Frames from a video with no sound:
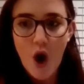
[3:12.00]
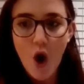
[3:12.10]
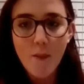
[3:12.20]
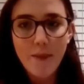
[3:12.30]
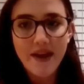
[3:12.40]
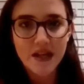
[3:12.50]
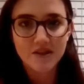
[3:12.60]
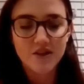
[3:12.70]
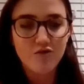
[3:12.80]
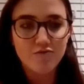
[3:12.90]
up
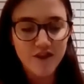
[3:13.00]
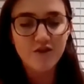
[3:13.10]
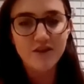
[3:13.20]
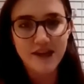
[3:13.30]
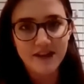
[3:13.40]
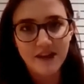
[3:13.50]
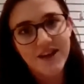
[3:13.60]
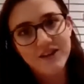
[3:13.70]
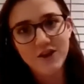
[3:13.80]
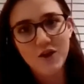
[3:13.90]
against real
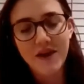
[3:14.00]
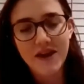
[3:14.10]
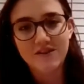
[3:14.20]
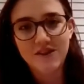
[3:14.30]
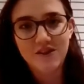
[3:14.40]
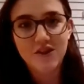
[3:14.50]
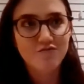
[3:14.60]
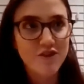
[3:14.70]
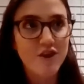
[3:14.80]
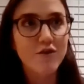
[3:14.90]
deadlines, up against
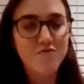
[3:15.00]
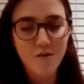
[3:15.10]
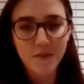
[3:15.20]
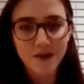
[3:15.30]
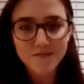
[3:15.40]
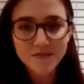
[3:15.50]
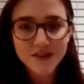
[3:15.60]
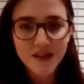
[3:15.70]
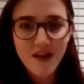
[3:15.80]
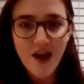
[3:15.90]
real
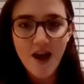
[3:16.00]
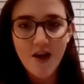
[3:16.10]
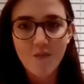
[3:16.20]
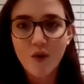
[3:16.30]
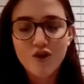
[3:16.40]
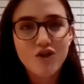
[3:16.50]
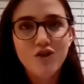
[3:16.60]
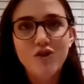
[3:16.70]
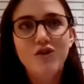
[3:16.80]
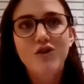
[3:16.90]
problems, which
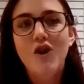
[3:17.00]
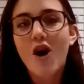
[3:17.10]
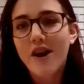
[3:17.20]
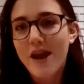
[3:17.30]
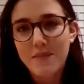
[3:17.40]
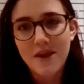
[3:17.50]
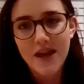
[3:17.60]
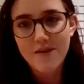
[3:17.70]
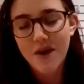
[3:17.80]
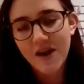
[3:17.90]
you can't
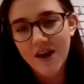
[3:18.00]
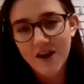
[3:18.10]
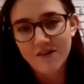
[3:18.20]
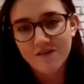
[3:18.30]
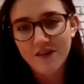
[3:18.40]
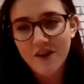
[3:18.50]
emulate by kind of